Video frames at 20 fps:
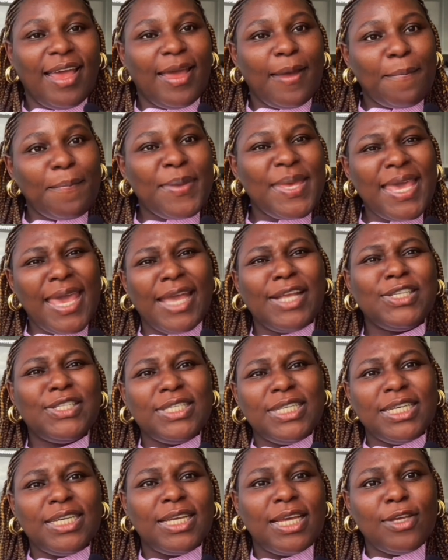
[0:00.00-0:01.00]

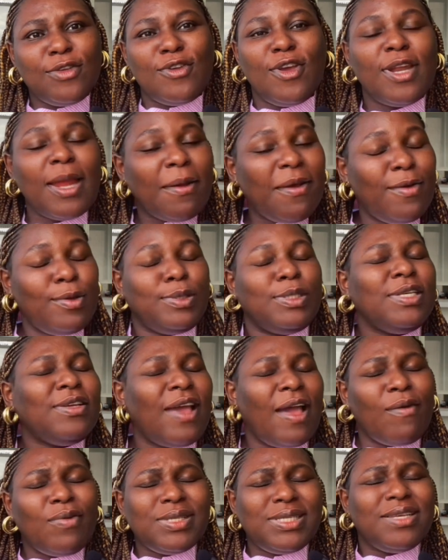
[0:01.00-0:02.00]
PhD. I
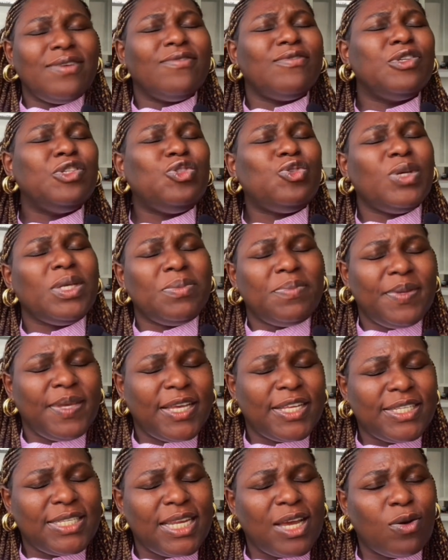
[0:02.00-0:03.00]
wasn't even doing
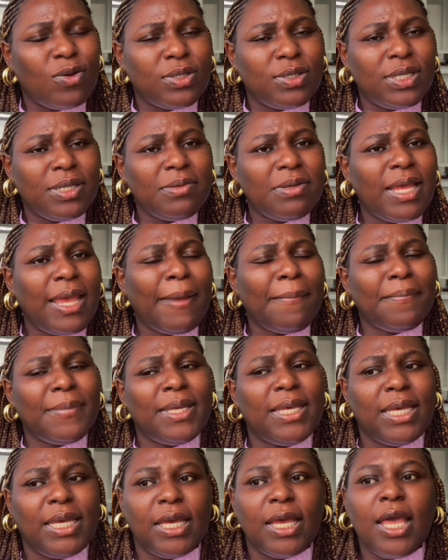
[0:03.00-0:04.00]
PhD. I was in
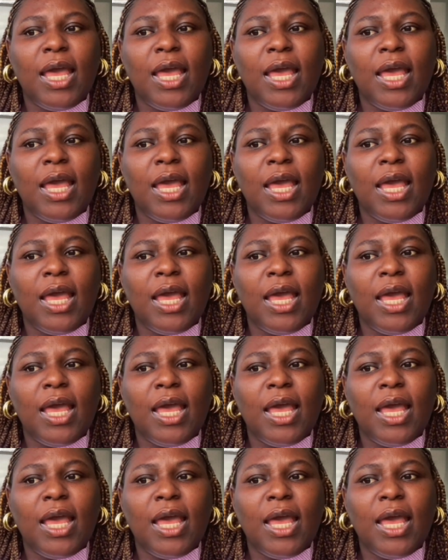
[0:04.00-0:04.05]
MBA.